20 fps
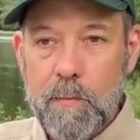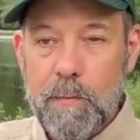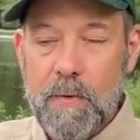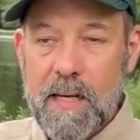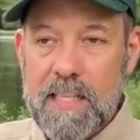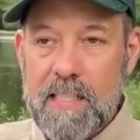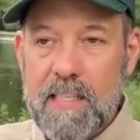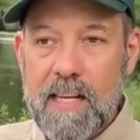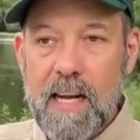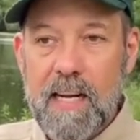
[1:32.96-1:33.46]

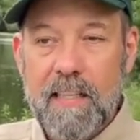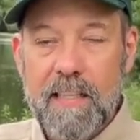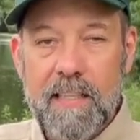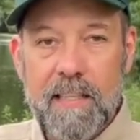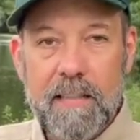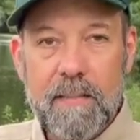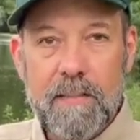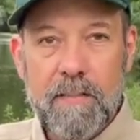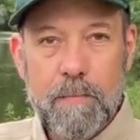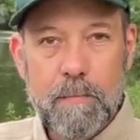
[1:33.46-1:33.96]
by
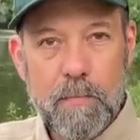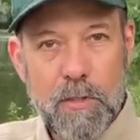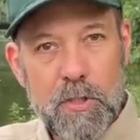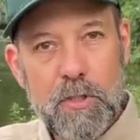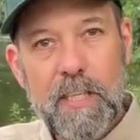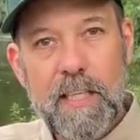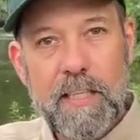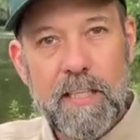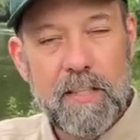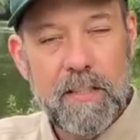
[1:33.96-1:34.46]
stocking
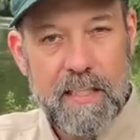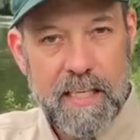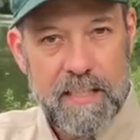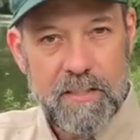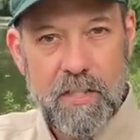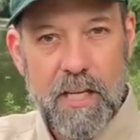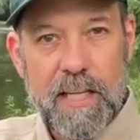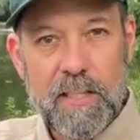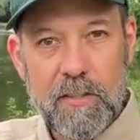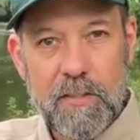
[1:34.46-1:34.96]
bluegill and
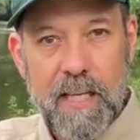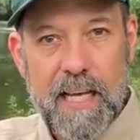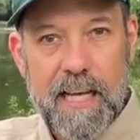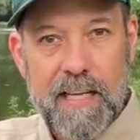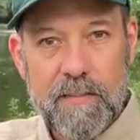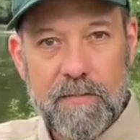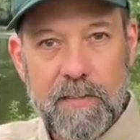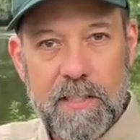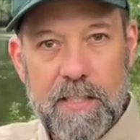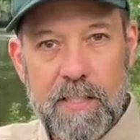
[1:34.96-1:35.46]
channel
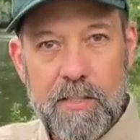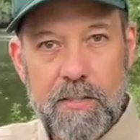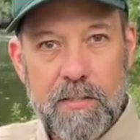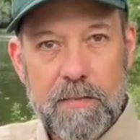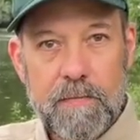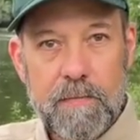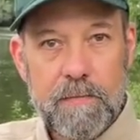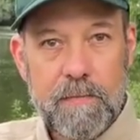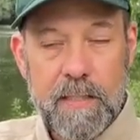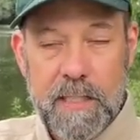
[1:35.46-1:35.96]
catfish
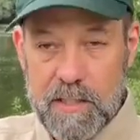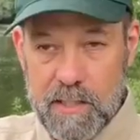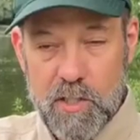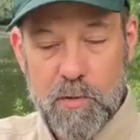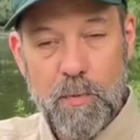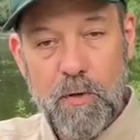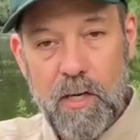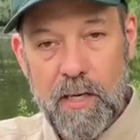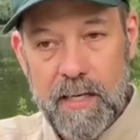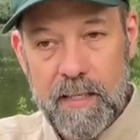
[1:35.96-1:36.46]
in the
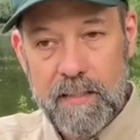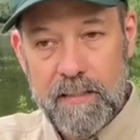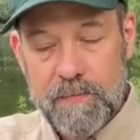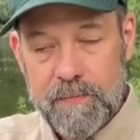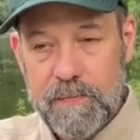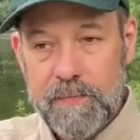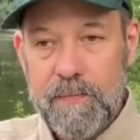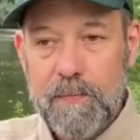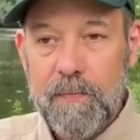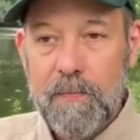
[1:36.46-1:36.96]
spring
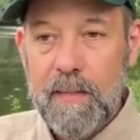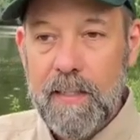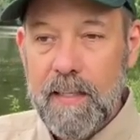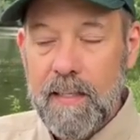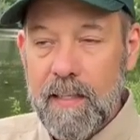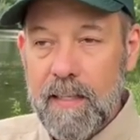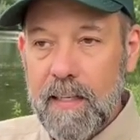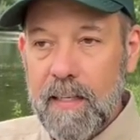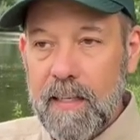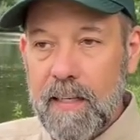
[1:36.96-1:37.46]

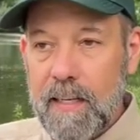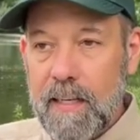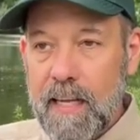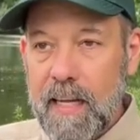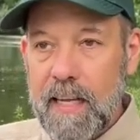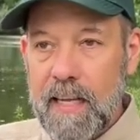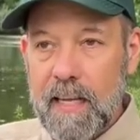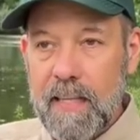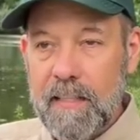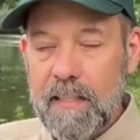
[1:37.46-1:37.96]

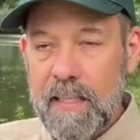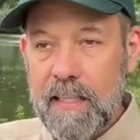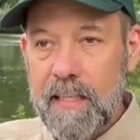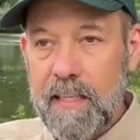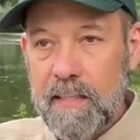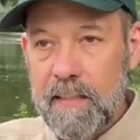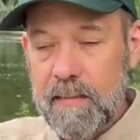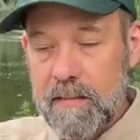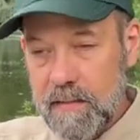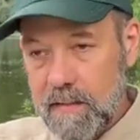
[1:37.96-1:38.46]
and
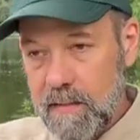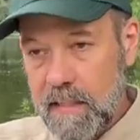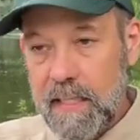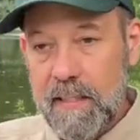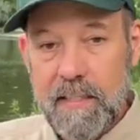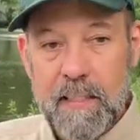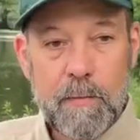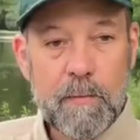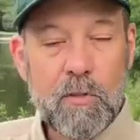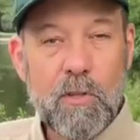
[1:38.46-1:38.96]
then
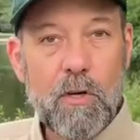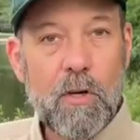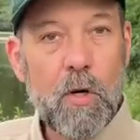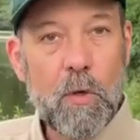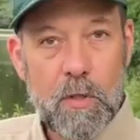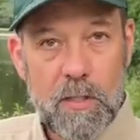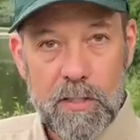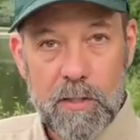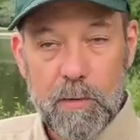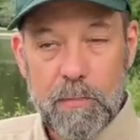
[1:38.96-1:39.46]
let them
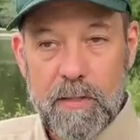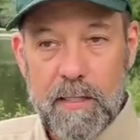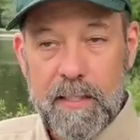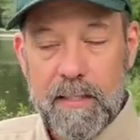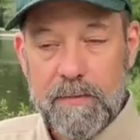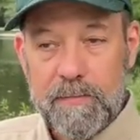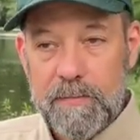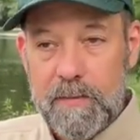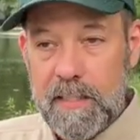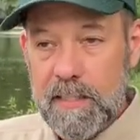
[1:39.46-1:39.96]
grow a little
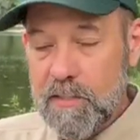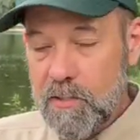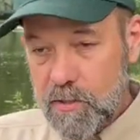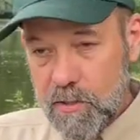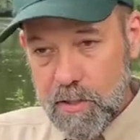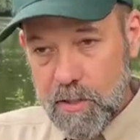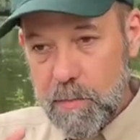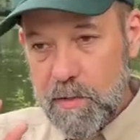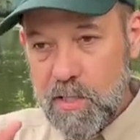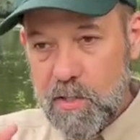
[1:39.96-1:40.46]
bit. These are
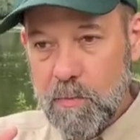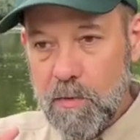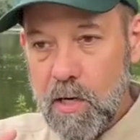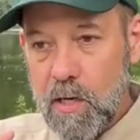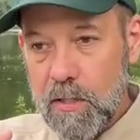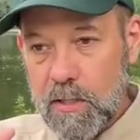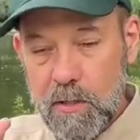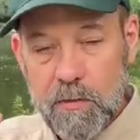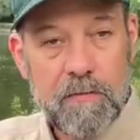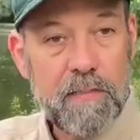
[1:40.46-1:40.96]
going to be
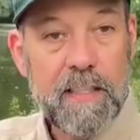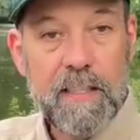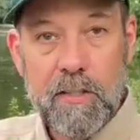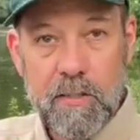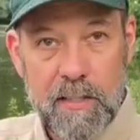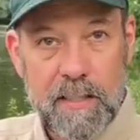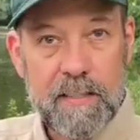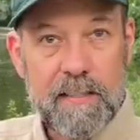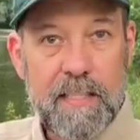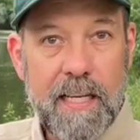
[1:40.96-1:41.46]
small little
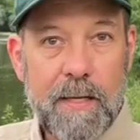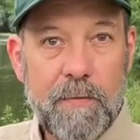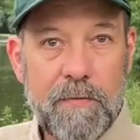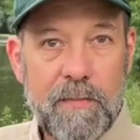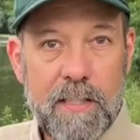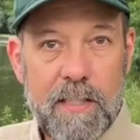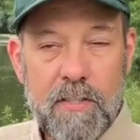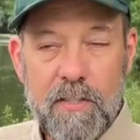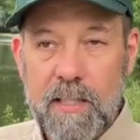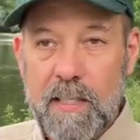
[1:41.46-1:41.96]
fingerling type
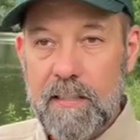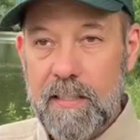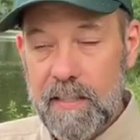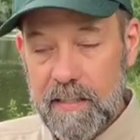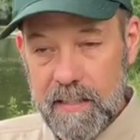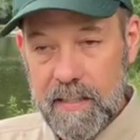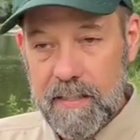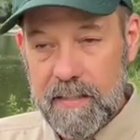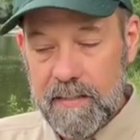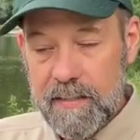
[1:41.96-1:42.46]
fish that they
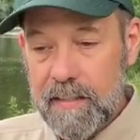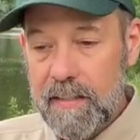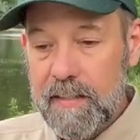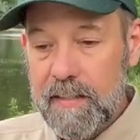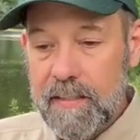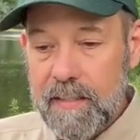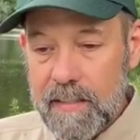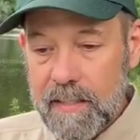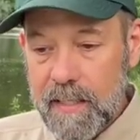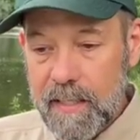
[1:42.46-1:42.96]
get,
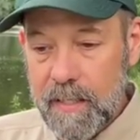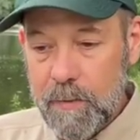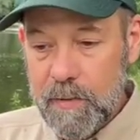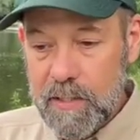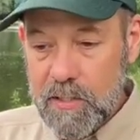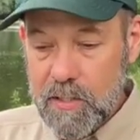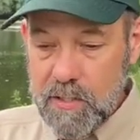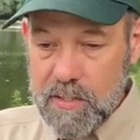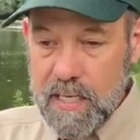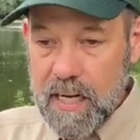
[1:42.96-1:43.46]
uh,
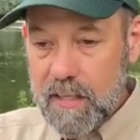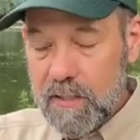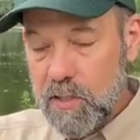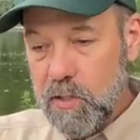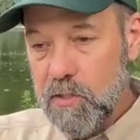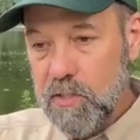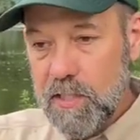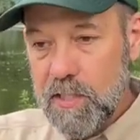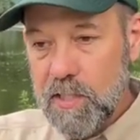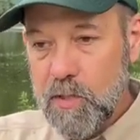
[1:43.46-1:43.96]
but you stock
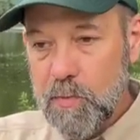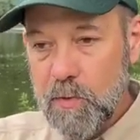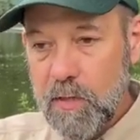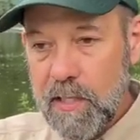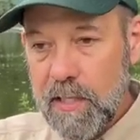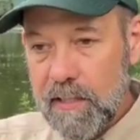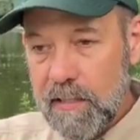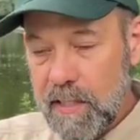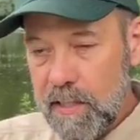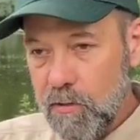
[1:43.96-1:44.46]
those in the
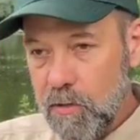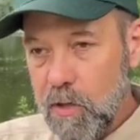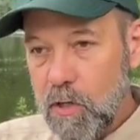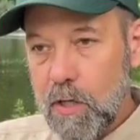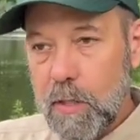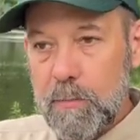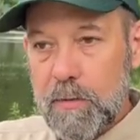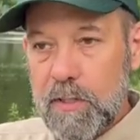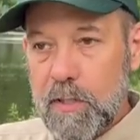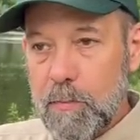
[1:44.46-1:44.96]
spring, they grow
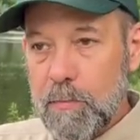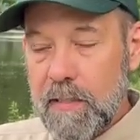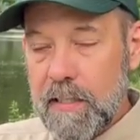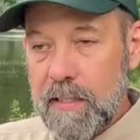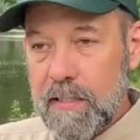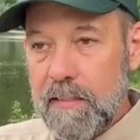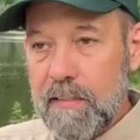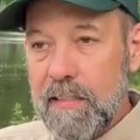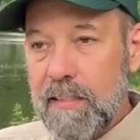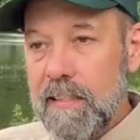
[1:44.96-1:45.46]
up a little
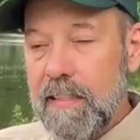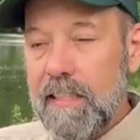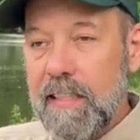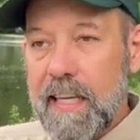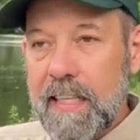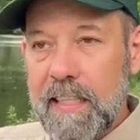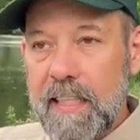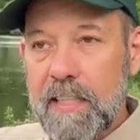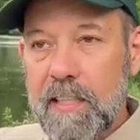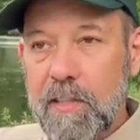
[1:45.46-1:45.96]
bit,
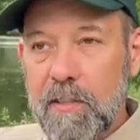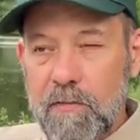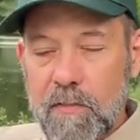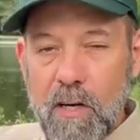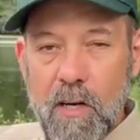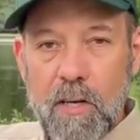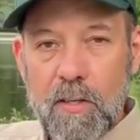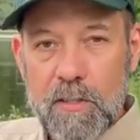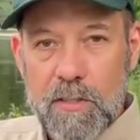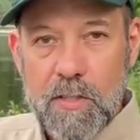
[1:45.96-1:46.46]
and then in the
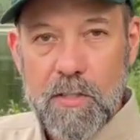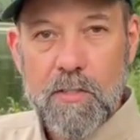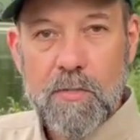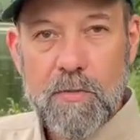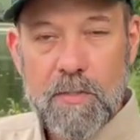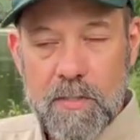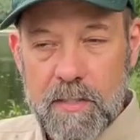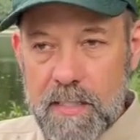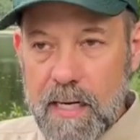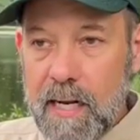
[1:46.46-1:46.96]
fall you
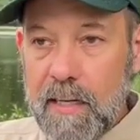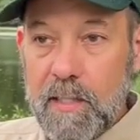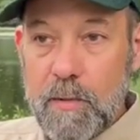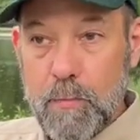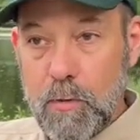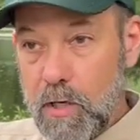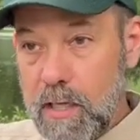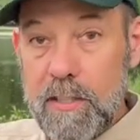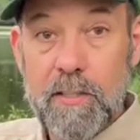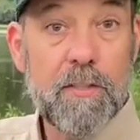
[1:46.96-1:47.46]
stock the
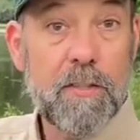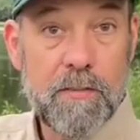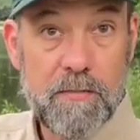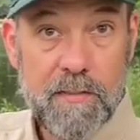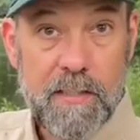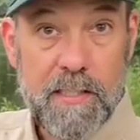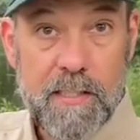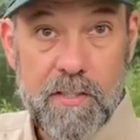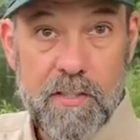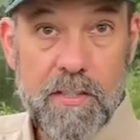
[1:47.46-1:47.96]
predator
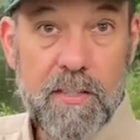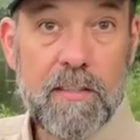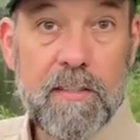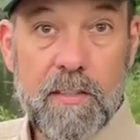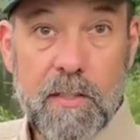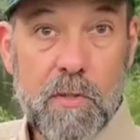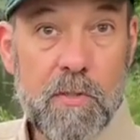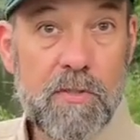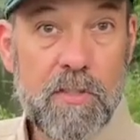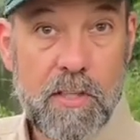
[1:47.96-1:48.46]
fish.
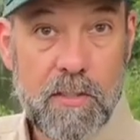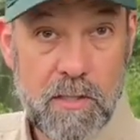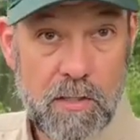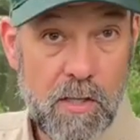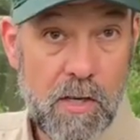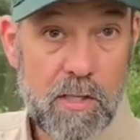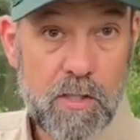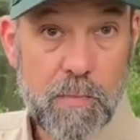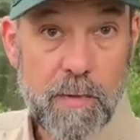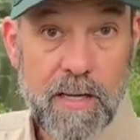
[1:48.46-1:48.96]
Those are the
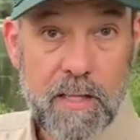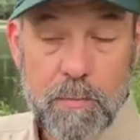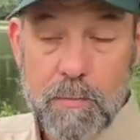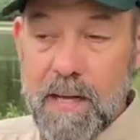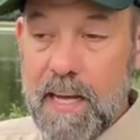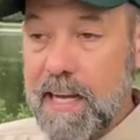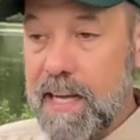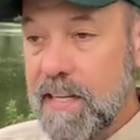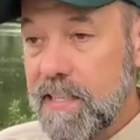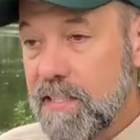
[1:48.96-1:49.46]
largemouth
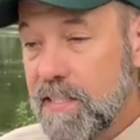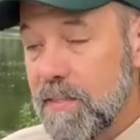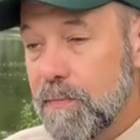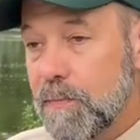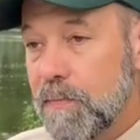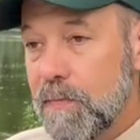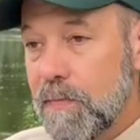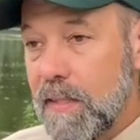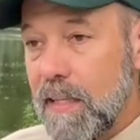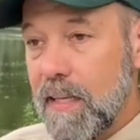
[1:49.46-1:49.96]
bass.
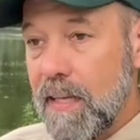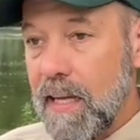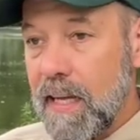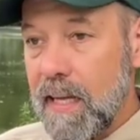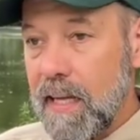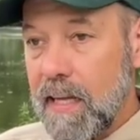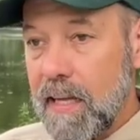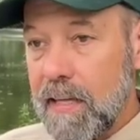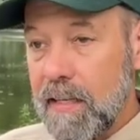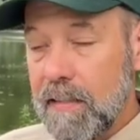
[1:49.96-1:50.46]

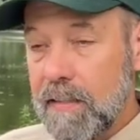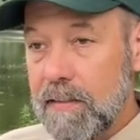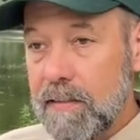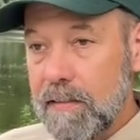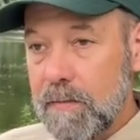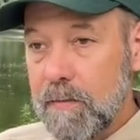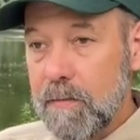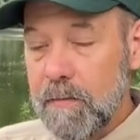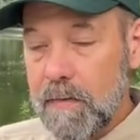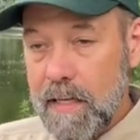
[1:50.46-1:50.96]
And
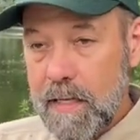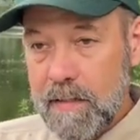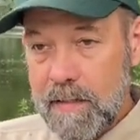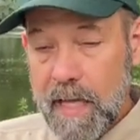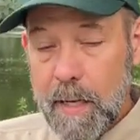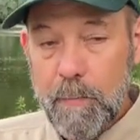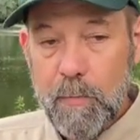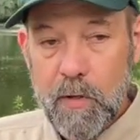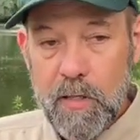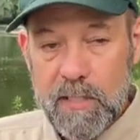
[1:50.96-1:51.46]
at
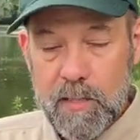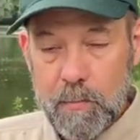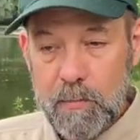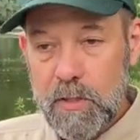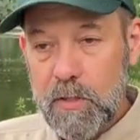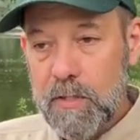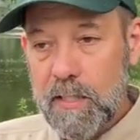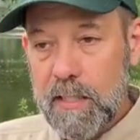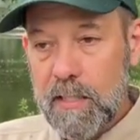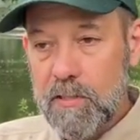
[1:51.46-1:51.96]
that point, the
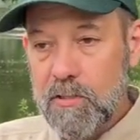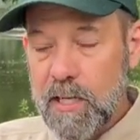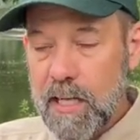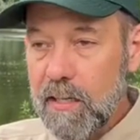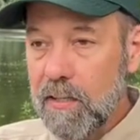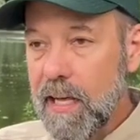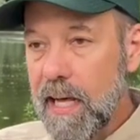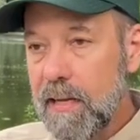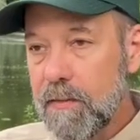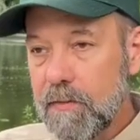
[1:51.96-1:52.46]
bluegill,
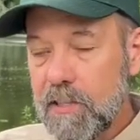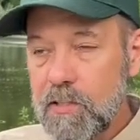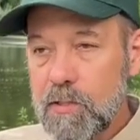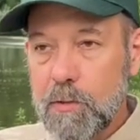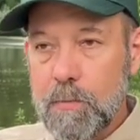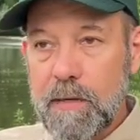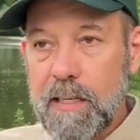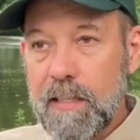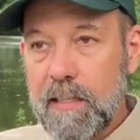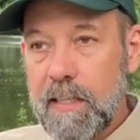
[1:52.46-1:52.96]
channel catfish are
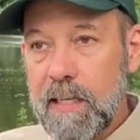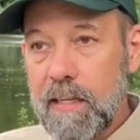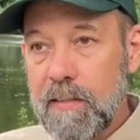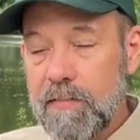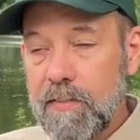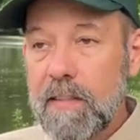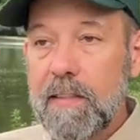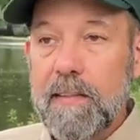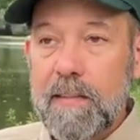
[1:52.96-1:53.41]
big enough